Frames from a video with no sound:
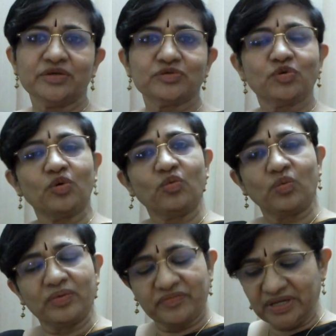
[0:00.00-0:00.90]

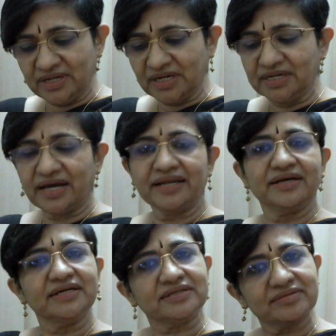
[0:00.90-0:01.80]
So I
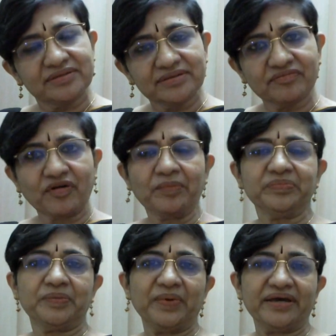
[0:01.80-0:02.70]
learned from
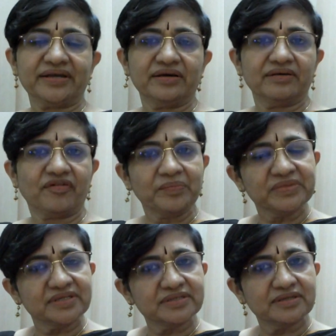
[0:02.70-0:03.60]

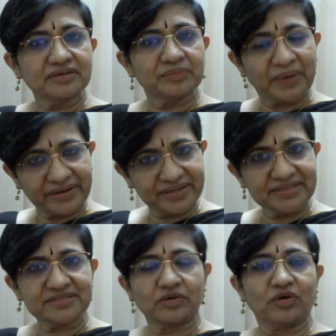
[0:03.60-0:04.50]
these
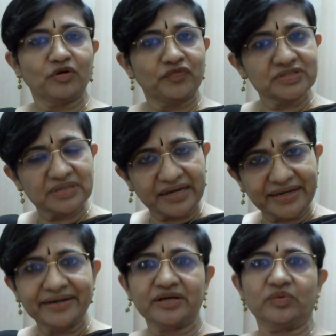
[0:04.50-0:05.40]
parents. All of us
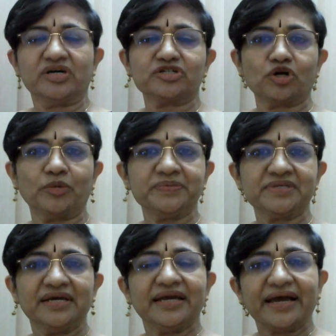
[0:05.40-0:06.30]
attended
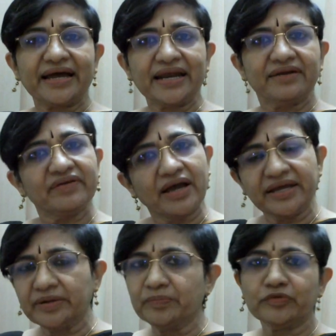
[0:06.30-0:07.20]
workshops, and I
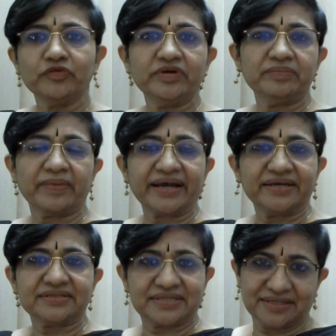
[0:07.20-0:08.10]
improved
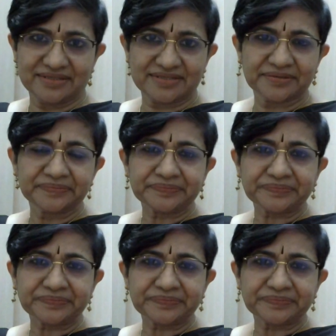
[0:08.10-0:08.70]
my skills.